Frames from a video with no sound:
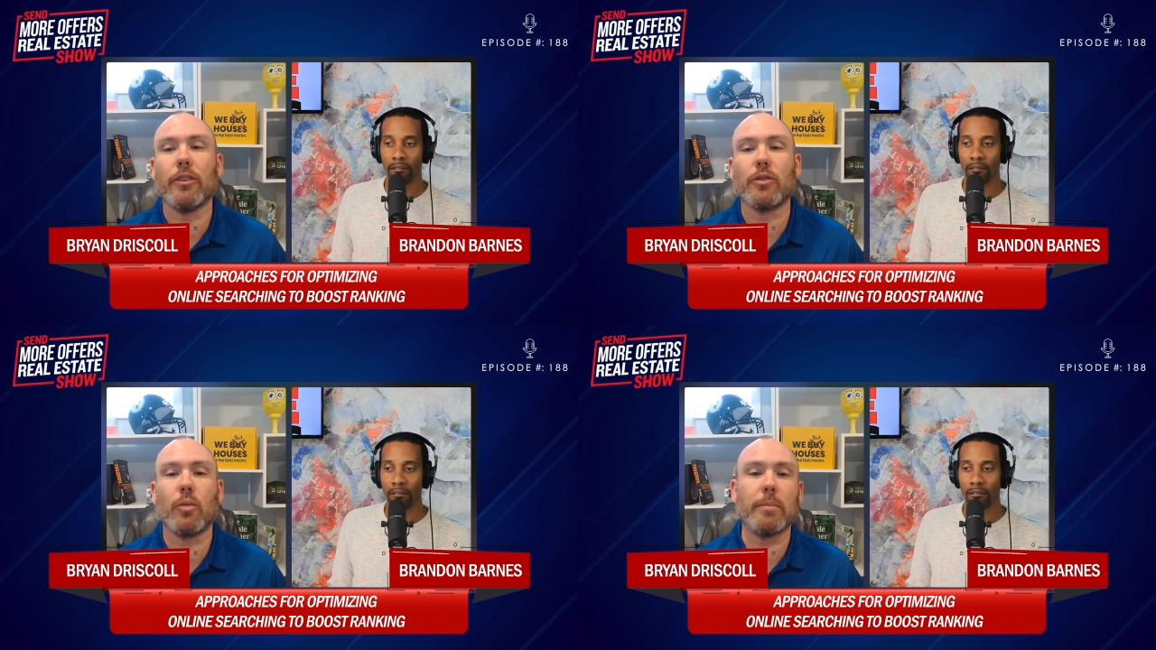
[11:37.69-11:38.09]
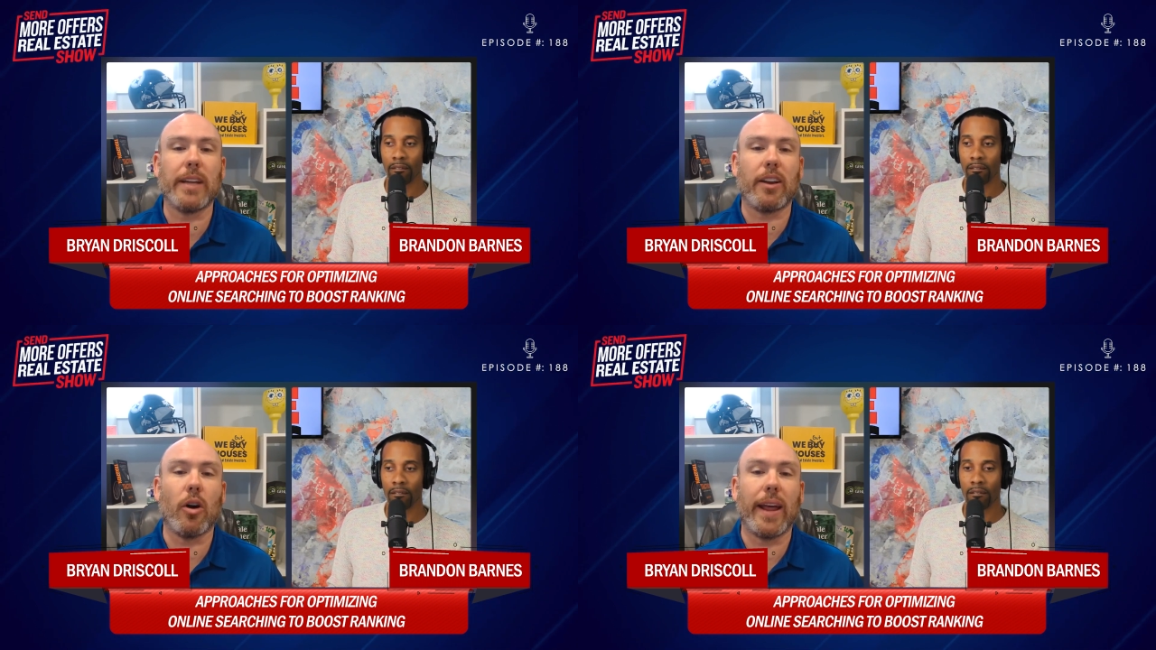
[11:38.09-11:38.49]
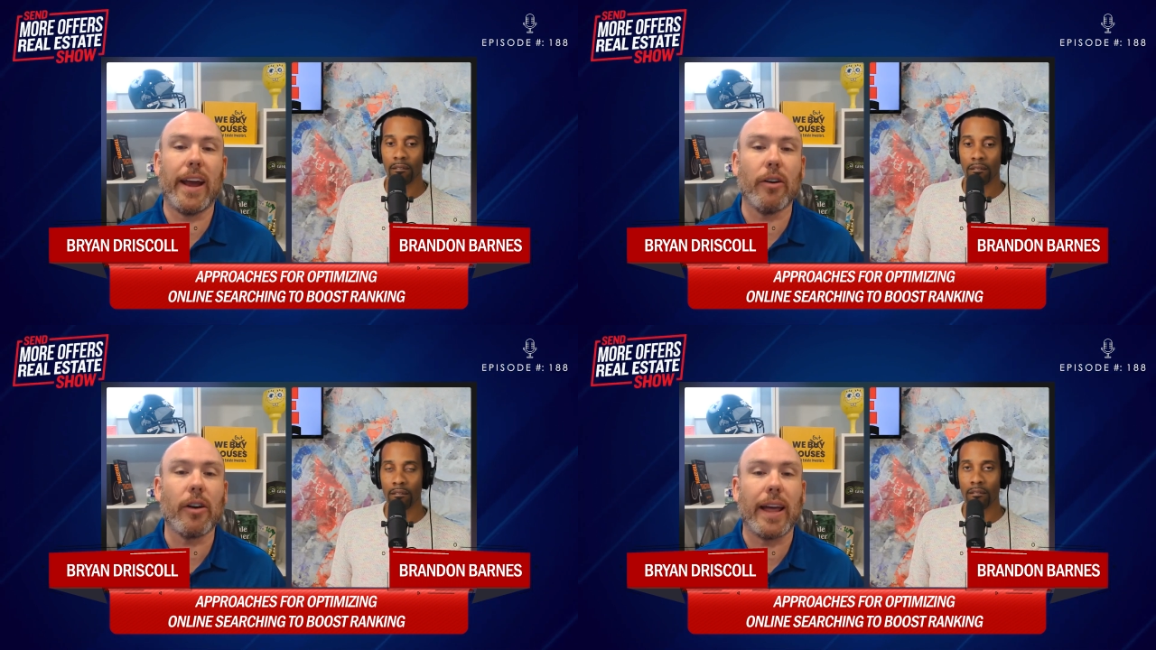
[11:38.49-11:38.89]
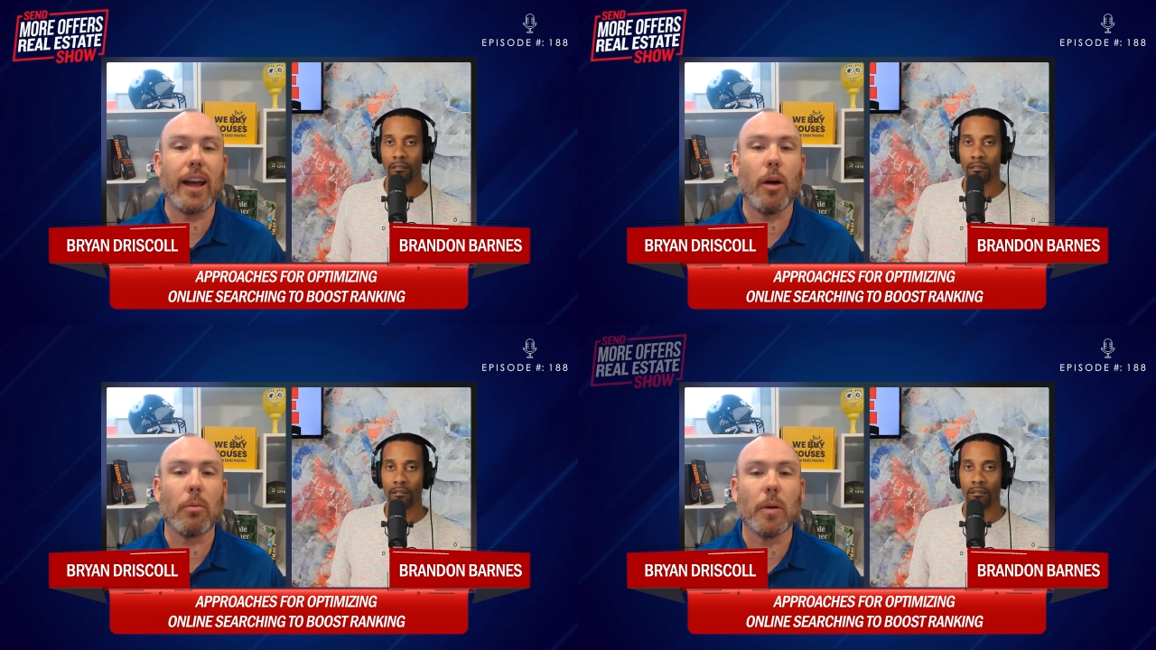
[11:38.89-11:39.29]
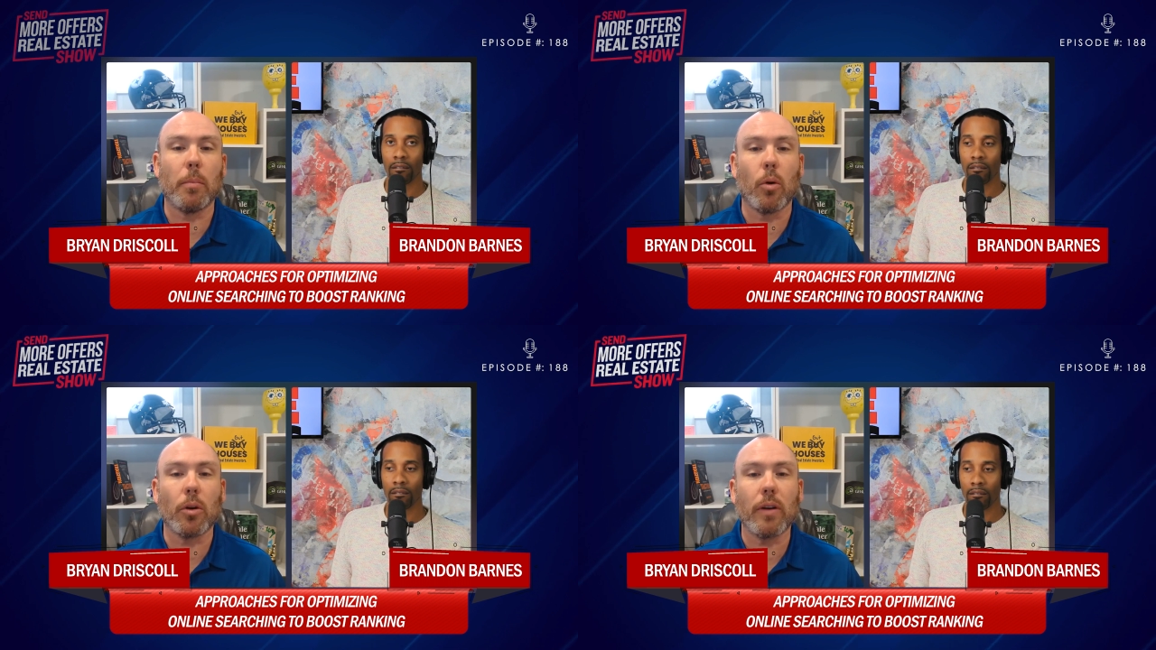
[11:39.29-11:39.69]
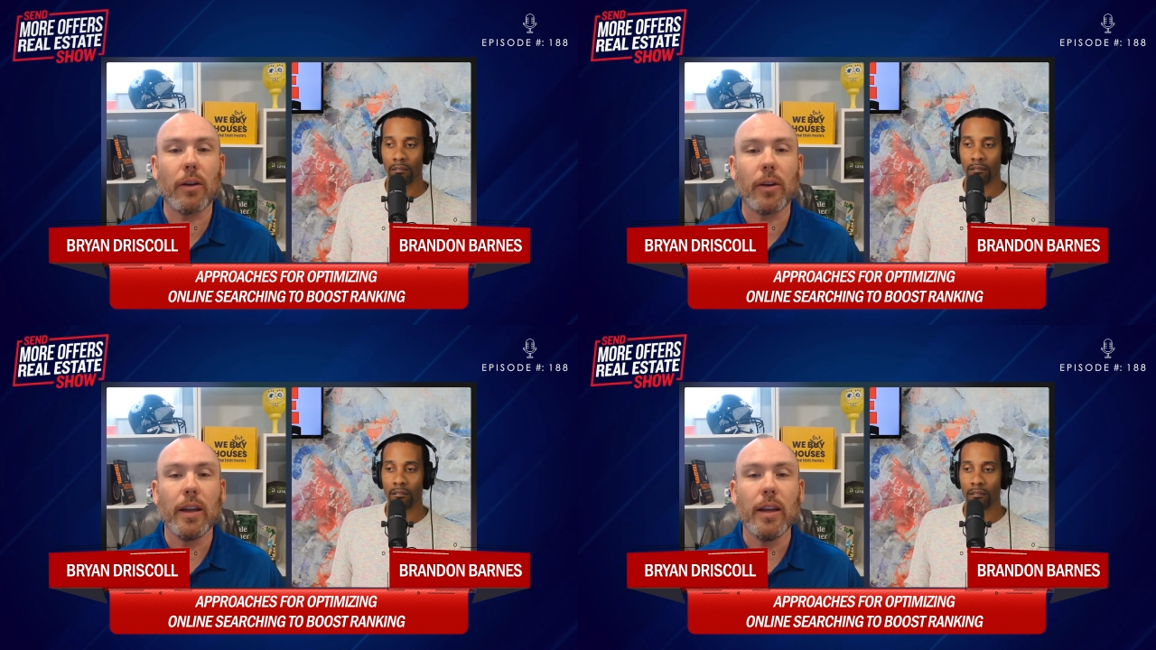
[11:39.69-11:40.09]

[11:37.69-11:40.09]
Speaker 1: There's a website called HARO, like help a reporter out.